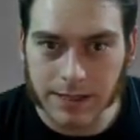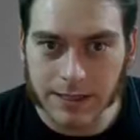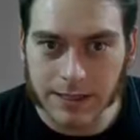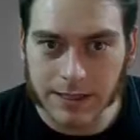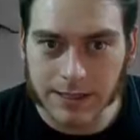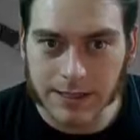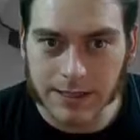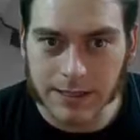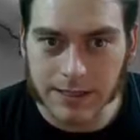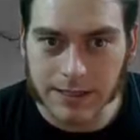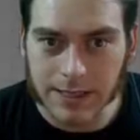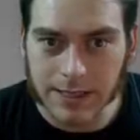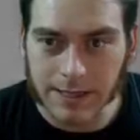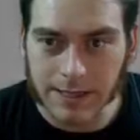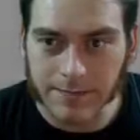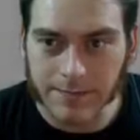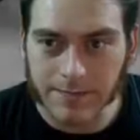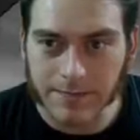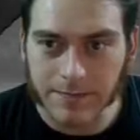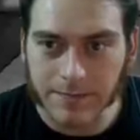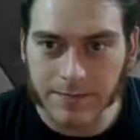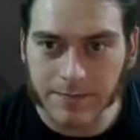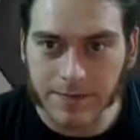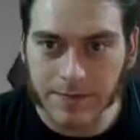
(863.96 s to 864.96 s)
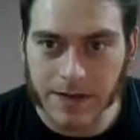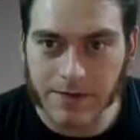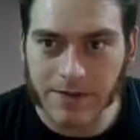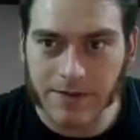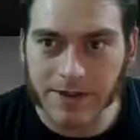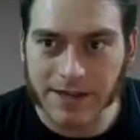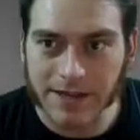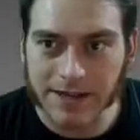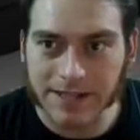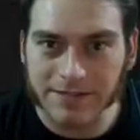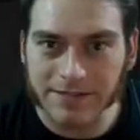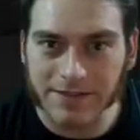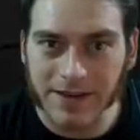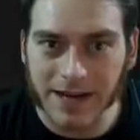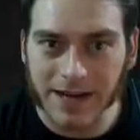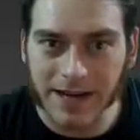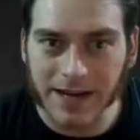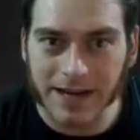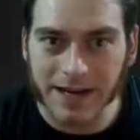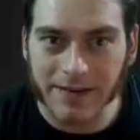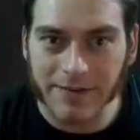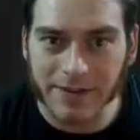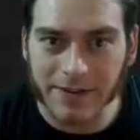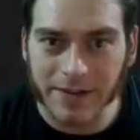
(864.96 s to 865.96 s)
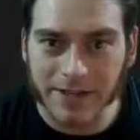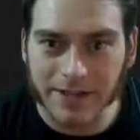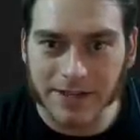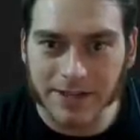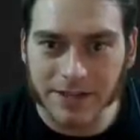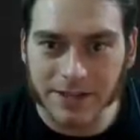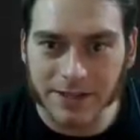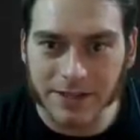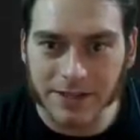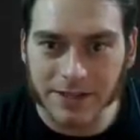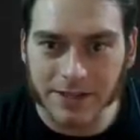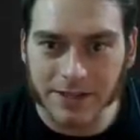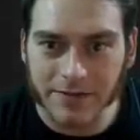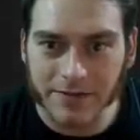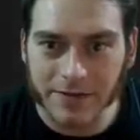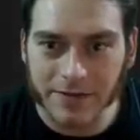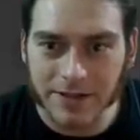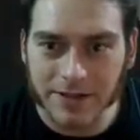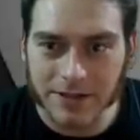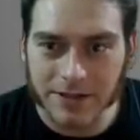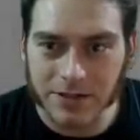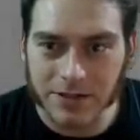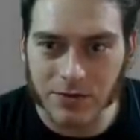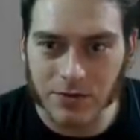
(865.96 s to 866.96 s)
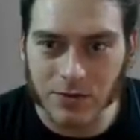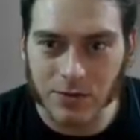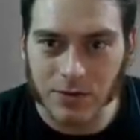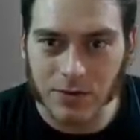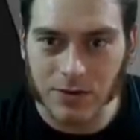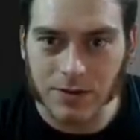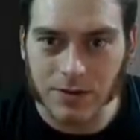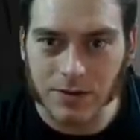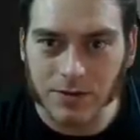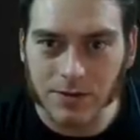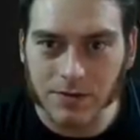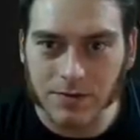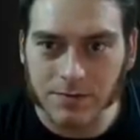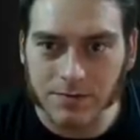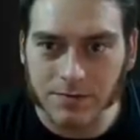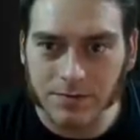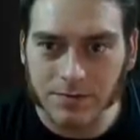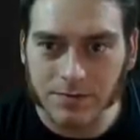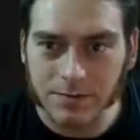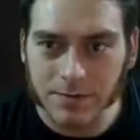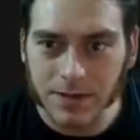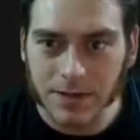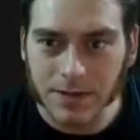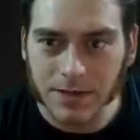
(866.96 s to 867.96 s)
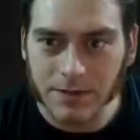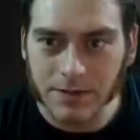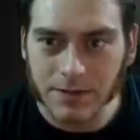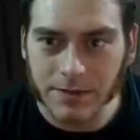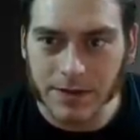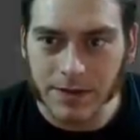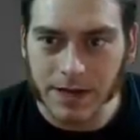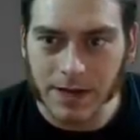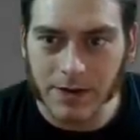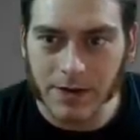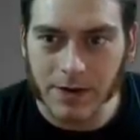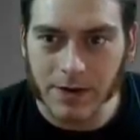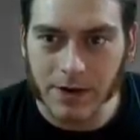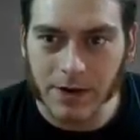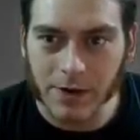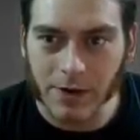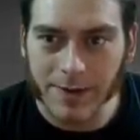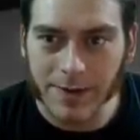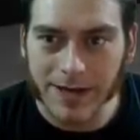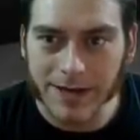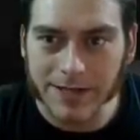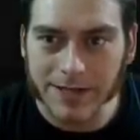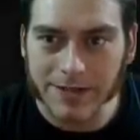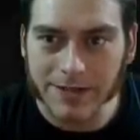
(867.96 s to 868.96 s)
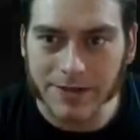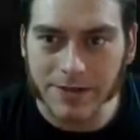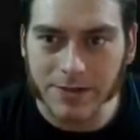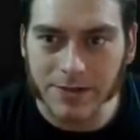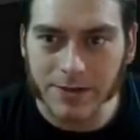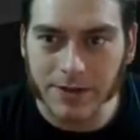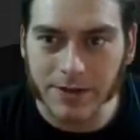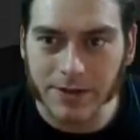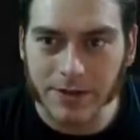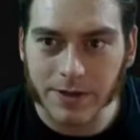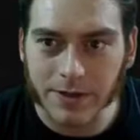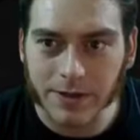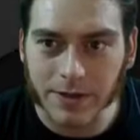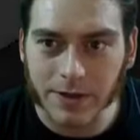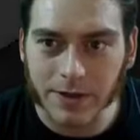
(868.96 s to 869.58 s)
Yeah, it's nighttime. Everything's fine. Everything's good. Everything's cool. You got a new Harold Baxter story?